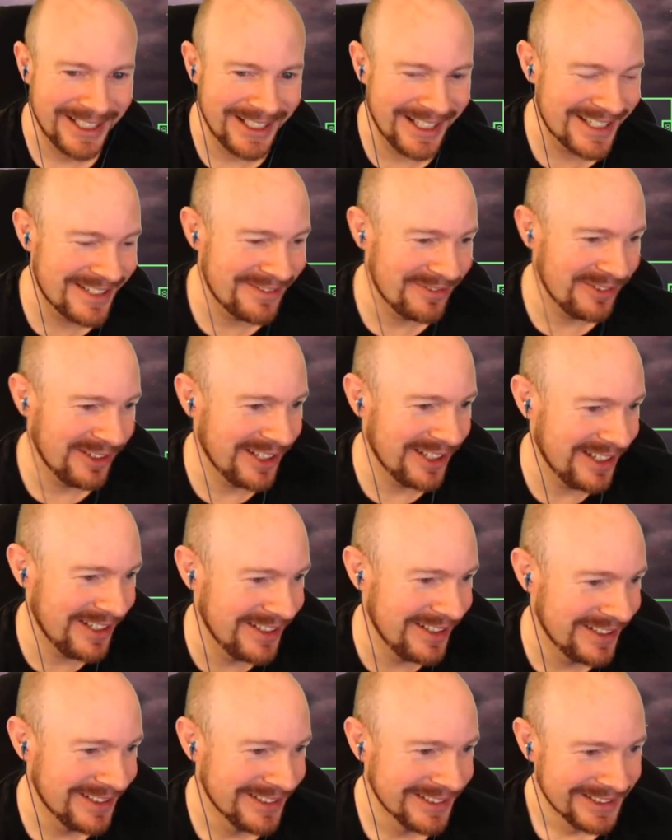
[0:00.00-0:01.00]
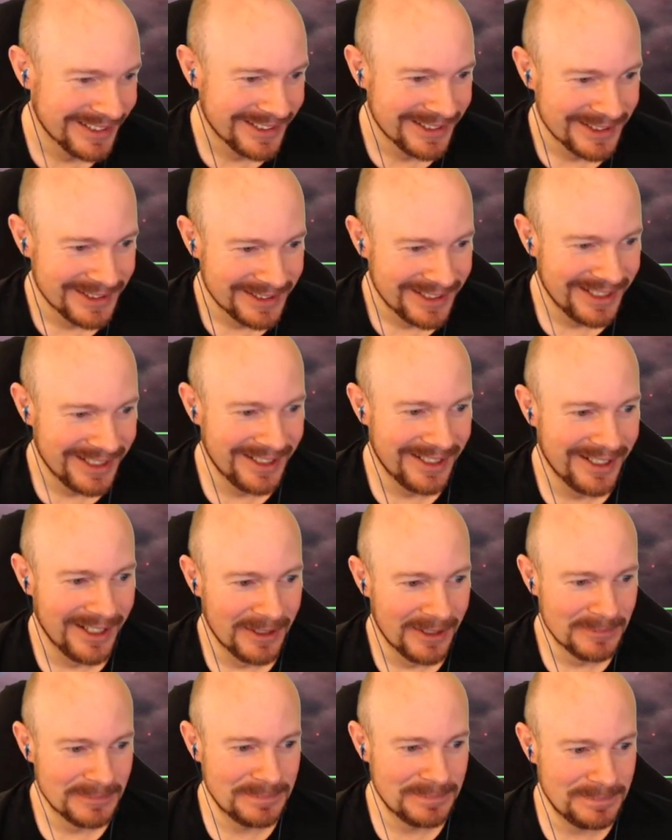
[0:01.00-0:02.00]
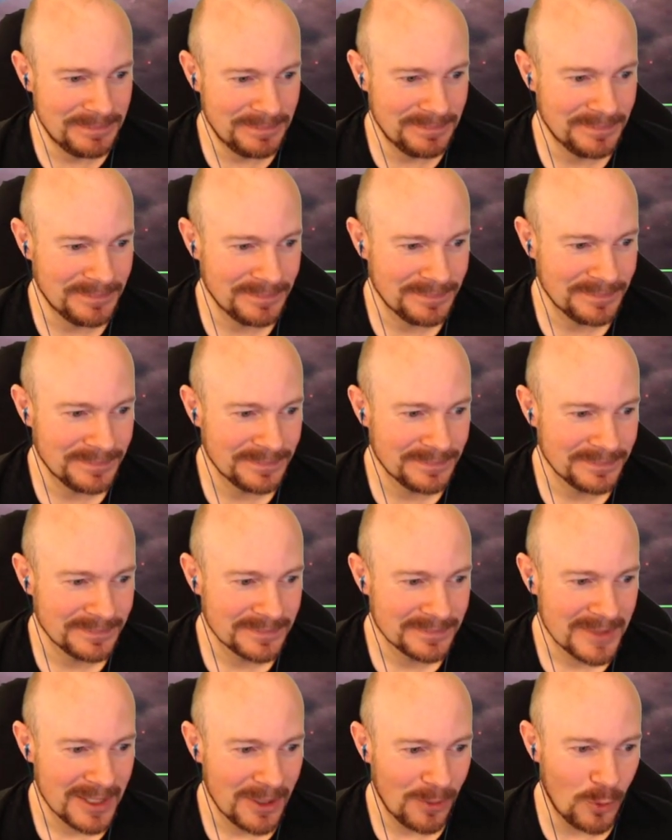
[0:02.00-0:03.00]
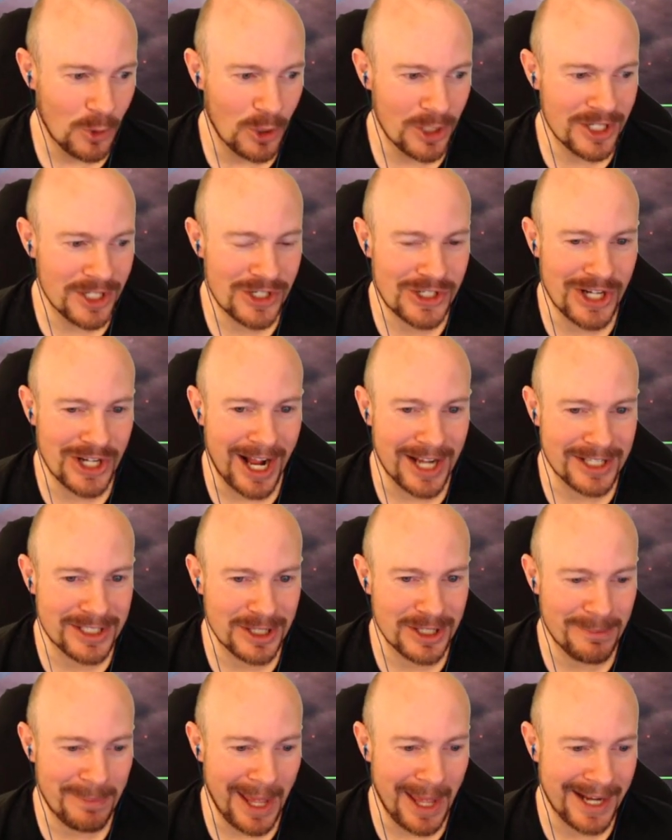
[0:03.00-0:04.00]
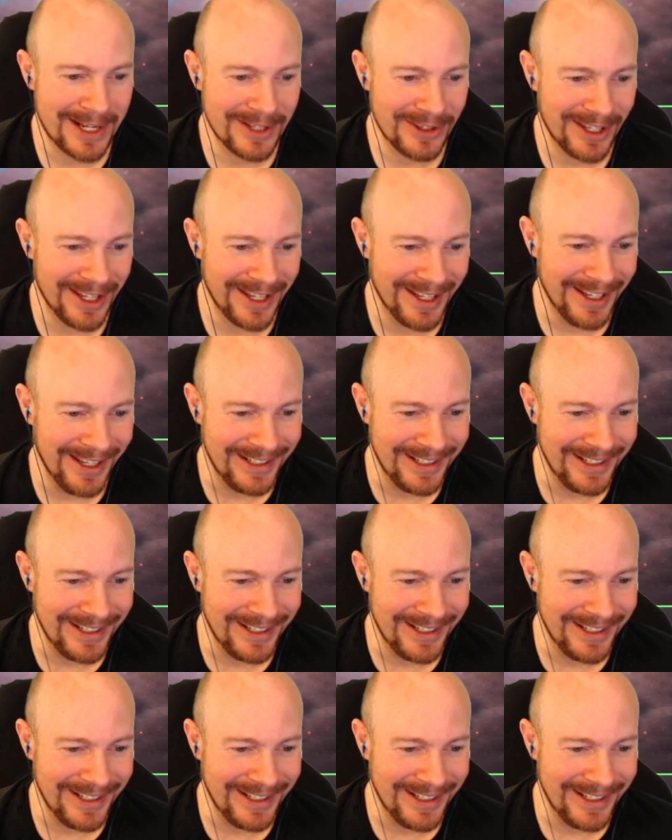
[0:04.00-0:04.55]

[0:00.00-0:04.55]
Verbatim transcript: That's funny. Uh, warning shot to the back of the head.